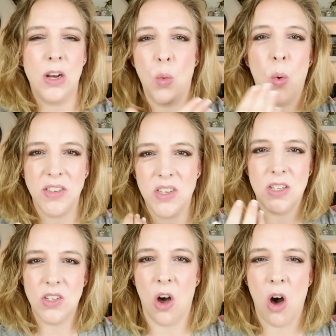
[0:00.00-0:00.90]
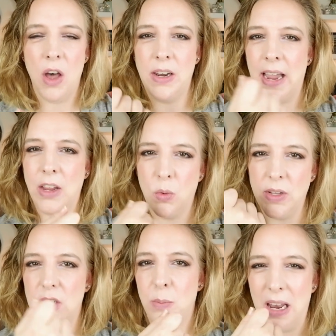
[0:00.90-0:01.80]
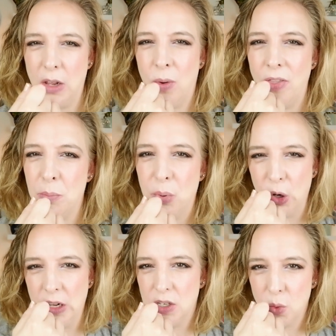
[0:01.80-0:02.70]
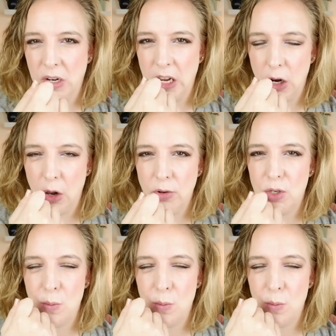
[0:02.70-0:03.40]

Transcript: you know, once it's on, I only smell it when the bullet is really close